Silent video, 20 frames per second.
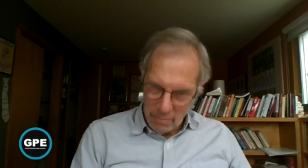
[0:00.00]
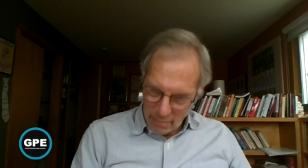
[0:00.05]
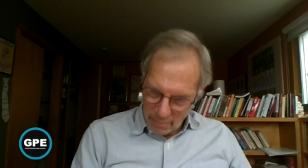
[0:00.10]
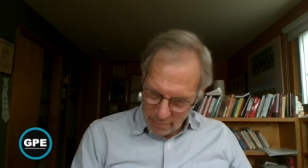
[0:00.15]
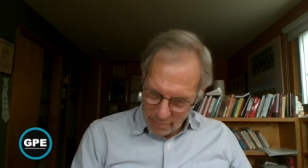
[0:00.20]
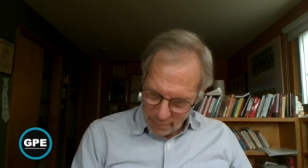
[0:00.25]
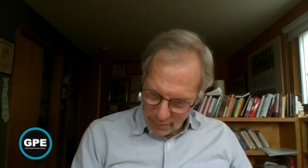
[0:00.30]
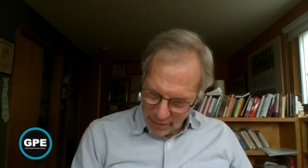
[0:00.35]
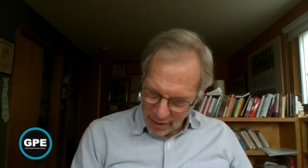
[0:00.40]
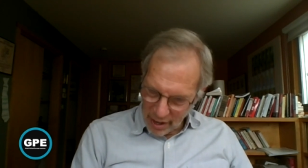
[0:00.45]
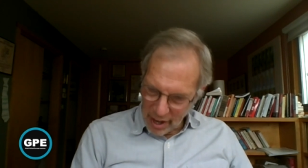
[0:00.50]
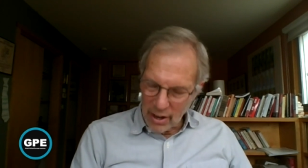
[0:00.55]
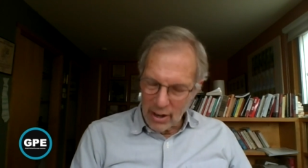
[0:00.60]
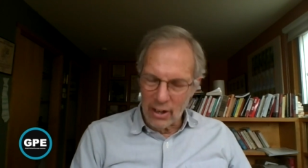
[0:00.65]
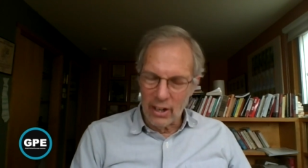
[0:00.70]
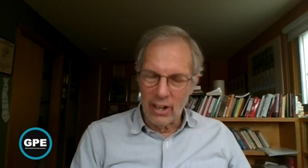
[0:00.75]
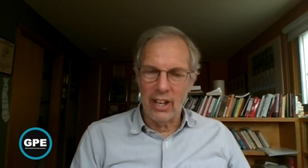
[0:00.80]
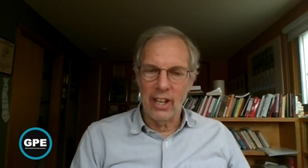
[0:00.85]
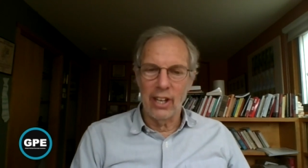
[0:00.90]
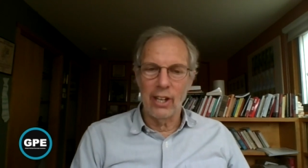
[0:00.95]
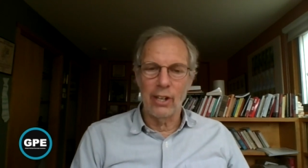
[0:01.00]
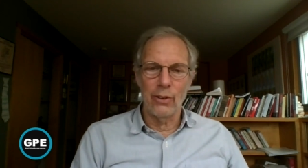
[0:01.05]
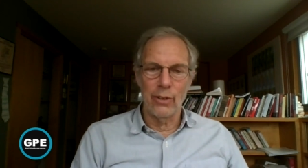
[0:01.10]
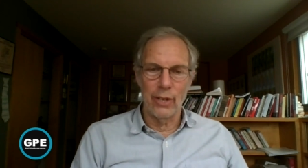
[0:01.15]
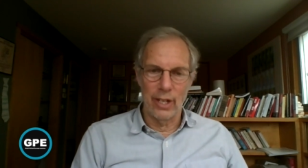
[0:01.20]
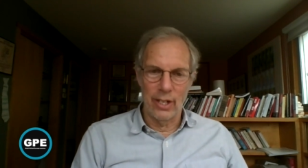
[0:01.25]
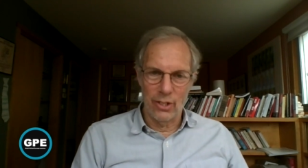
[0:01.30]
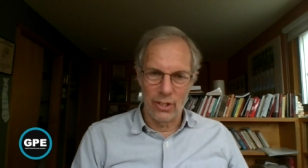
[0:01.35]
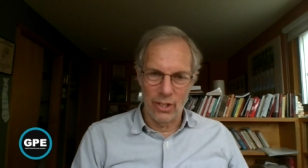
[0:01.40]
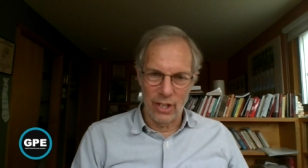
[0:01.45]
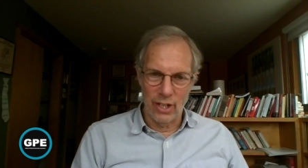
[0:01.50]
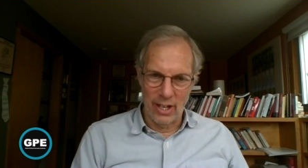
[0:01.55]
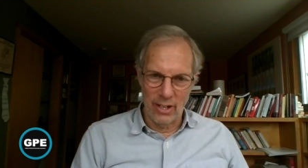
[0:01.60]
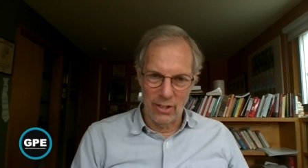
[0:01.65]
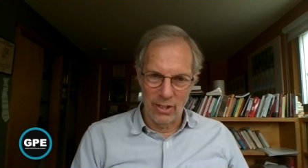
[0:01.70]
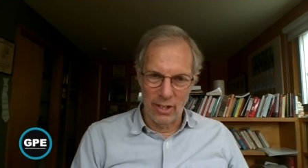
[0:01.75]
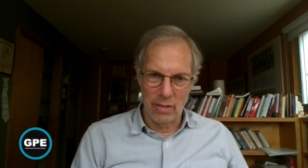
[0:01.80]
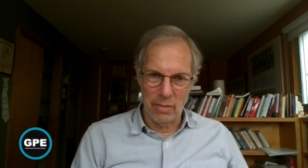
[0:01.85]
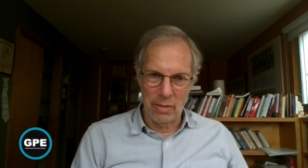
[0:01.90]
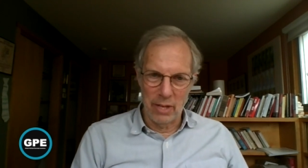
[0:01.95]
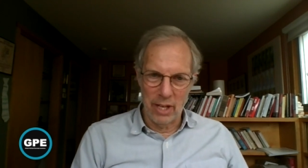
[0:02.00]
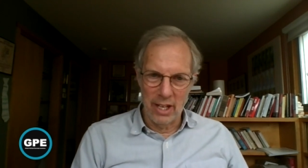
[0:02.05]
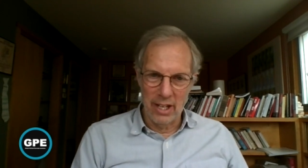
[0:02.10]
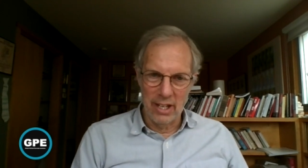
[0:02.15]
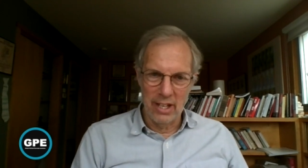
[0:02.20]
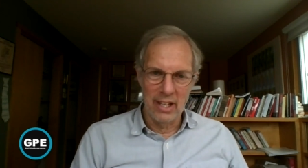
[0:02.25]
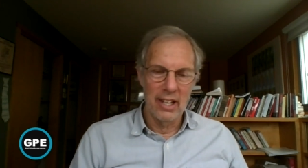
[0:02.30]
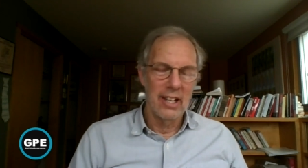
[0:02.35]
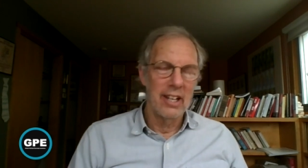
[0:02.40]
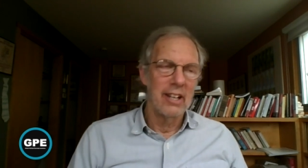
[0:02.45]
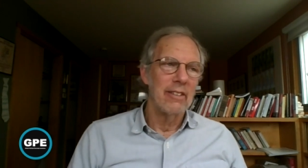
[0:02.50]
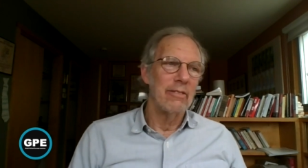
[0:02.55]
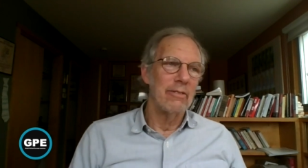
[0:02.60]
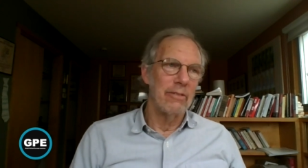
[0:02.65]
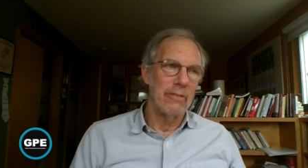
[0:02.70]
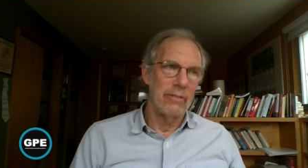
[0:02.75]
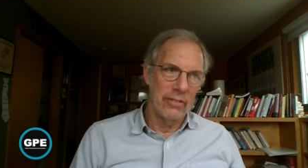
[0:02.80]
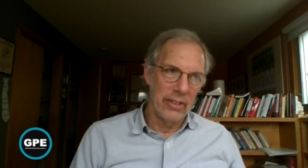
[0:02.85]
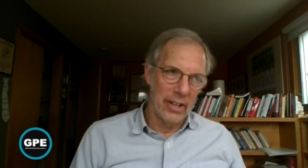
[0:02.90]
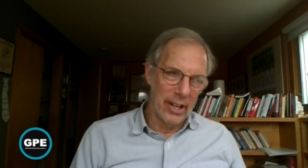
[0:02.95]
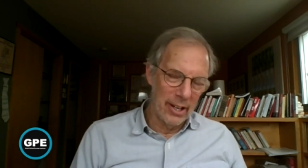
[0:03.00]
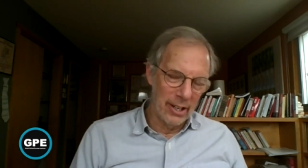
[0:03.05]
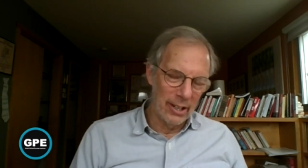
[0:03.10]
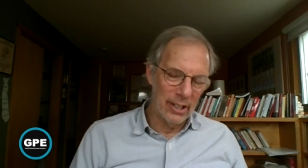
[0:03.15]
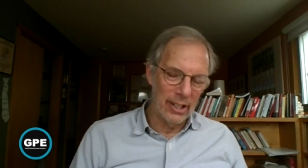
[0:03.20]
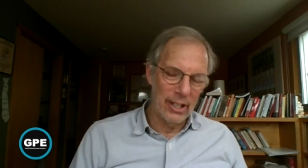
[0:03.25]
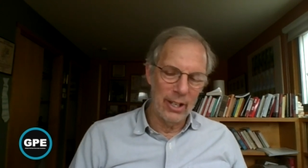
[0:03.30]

fairly criticizing me, fairly